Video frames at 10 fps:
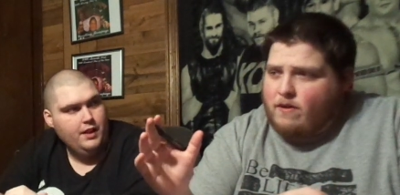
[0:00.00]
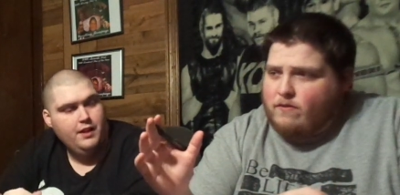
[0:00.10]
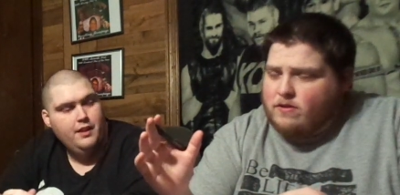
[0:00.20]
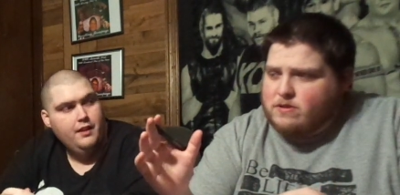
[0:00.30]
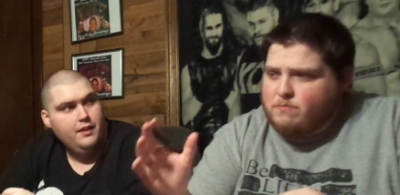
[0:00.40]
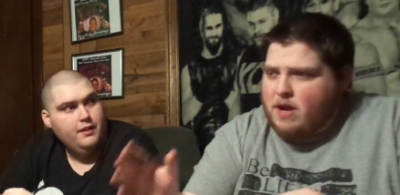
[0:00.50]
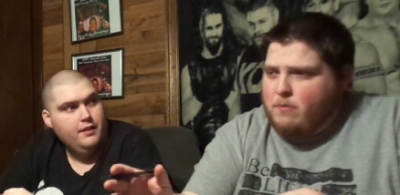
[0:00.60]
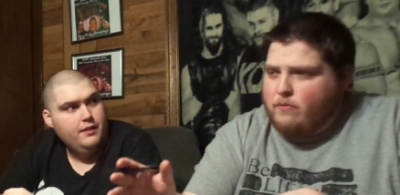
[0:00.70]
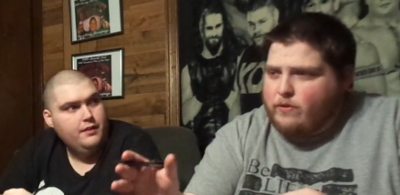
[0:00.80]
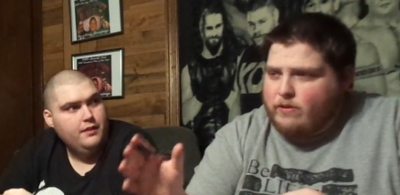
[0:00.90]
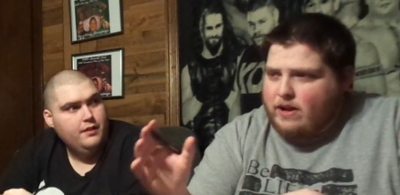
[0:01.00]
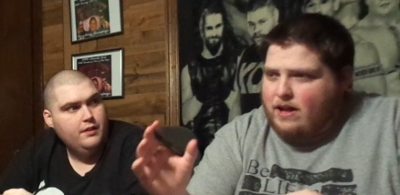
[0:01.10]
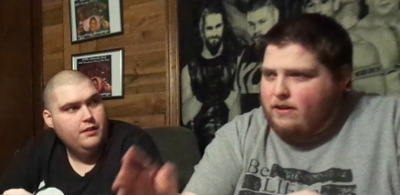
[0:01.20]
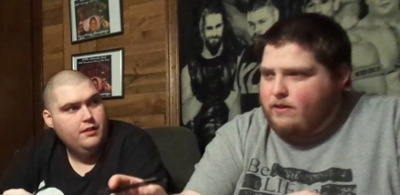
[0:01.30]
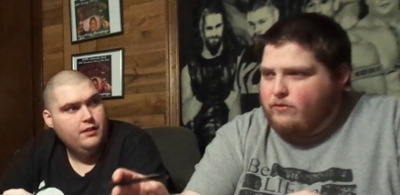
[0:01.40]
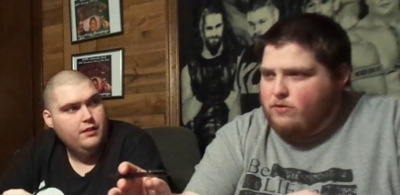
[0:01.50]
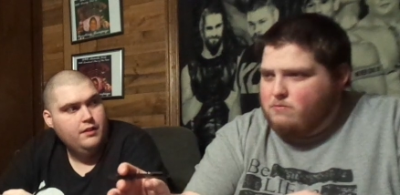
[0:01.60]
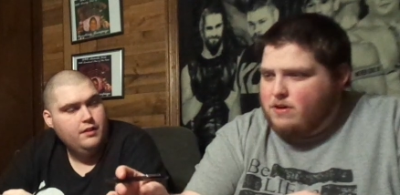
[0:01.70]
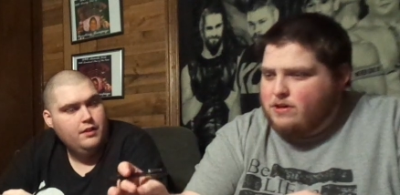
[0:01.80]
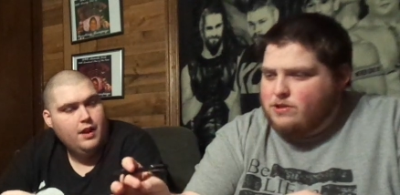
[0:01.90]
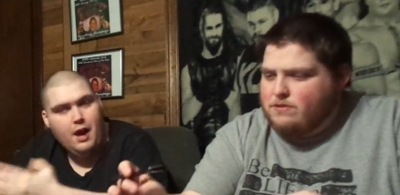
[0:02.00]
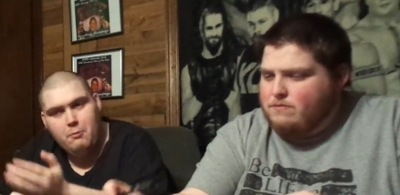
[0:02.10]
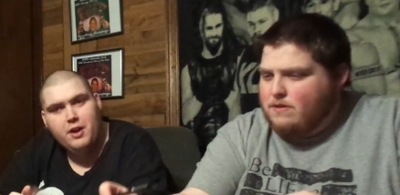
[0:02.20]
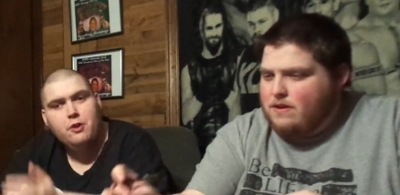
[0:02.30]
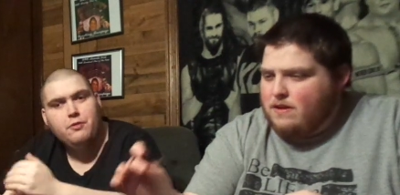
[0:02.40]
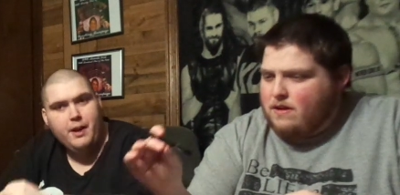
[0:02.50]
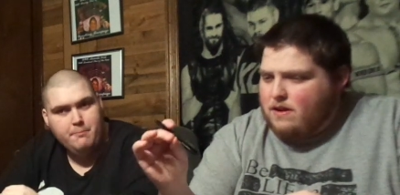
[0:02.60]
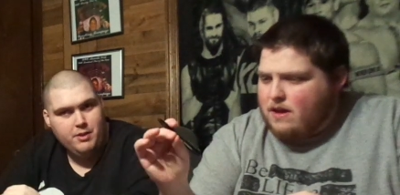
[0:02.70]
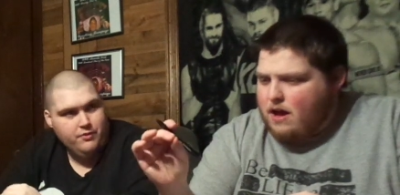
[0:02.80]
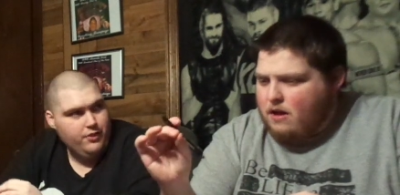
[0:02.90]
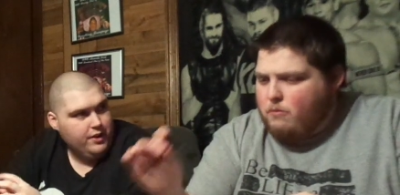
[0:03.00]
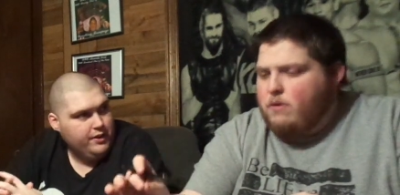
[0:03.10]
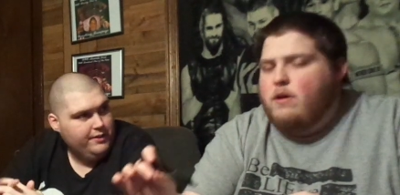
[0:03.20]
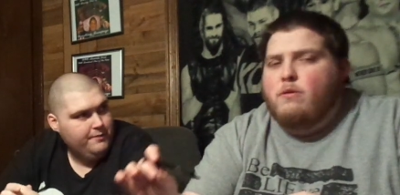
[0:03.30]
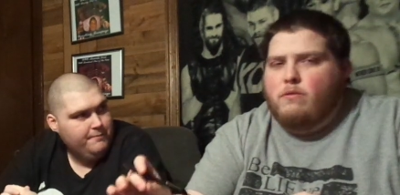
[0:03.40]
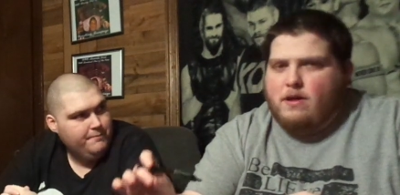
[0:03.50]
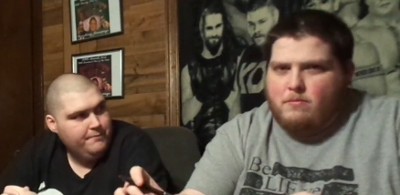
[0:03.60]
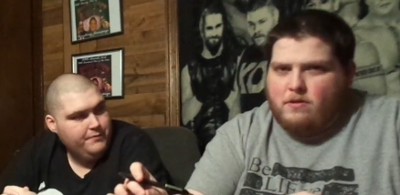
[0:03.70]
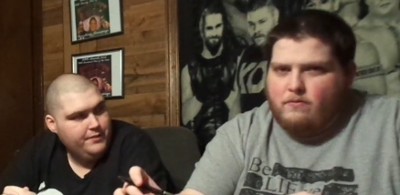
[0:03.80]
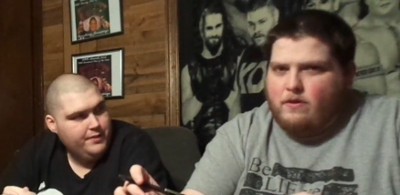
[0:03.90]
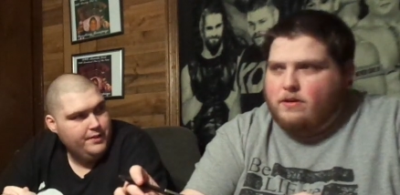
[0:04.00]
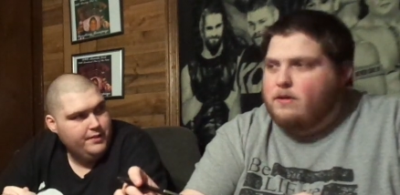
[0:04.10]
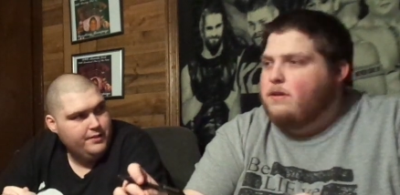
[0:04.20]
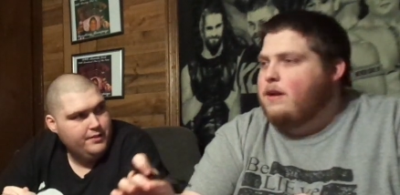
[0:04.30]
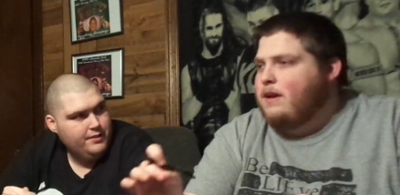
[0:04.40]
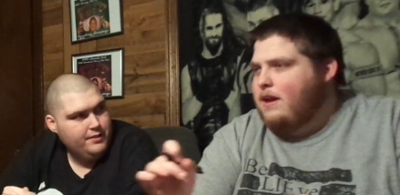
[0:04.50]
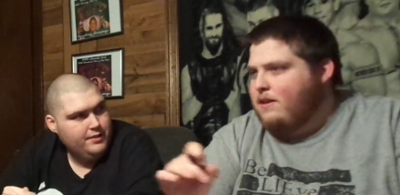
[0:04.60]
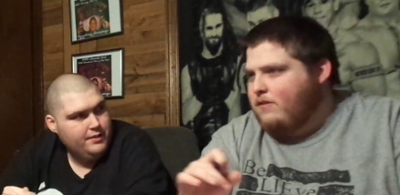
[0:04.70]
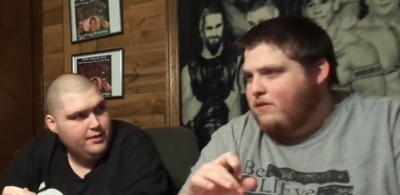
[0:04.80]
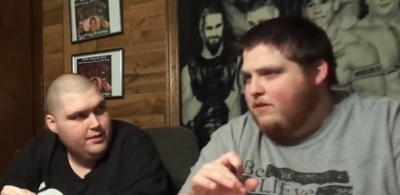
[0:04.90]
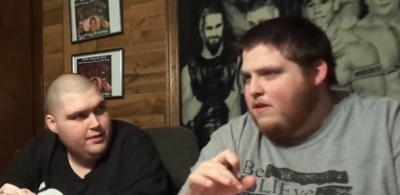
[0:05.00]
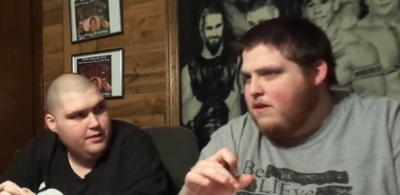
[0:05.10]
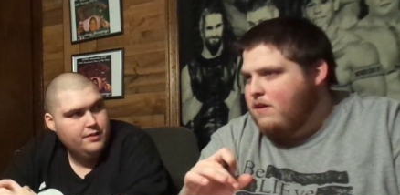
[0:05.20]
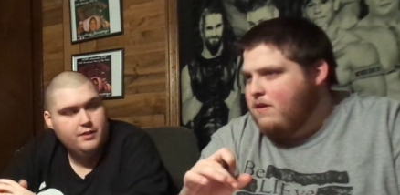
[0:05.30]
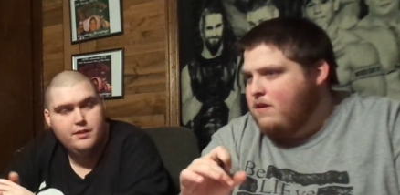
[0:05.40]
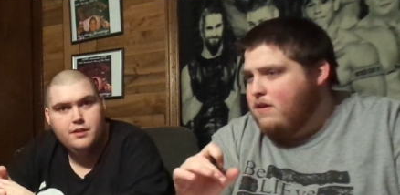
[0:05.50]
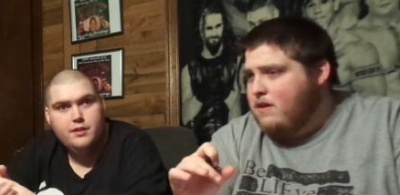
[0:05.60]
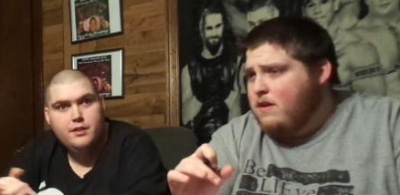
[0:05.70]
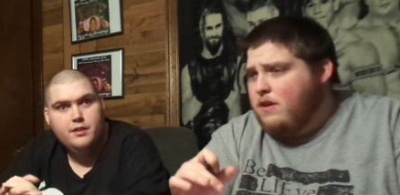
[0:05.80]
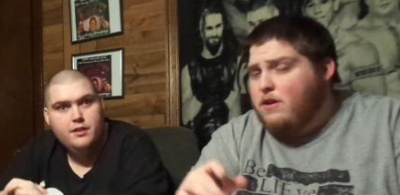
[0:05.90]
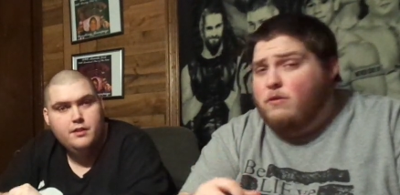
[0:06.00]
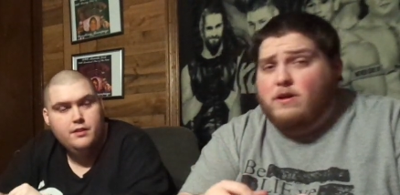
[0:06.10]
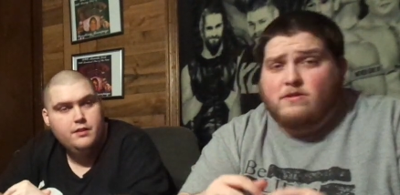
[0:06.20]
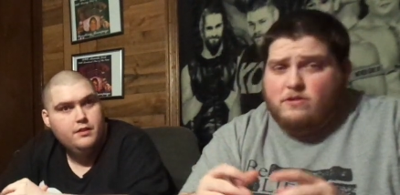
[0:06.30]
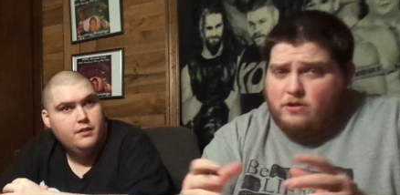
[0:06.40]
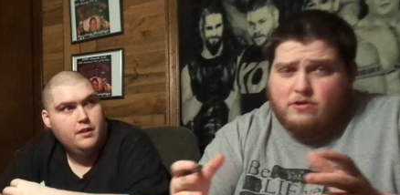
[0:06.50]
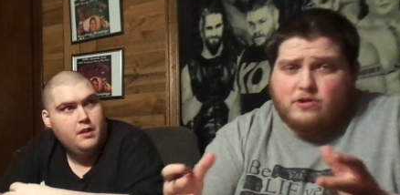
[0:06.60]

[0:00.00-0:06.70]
Speaker 1: if there's a pay per view that I love so much, I want to own that motherfucker. I want to own that motherfucker in case you know, because you're